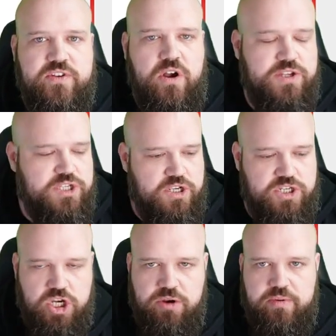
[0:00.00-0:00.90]
got a
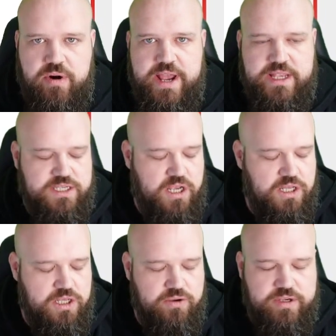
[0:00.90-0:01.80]
Sergio Perez, a
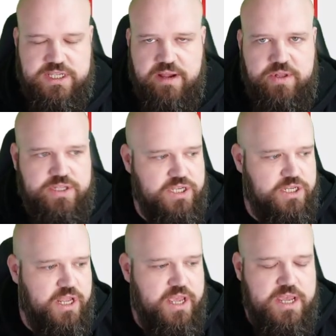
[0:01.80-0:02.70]
Lewis Hamilton,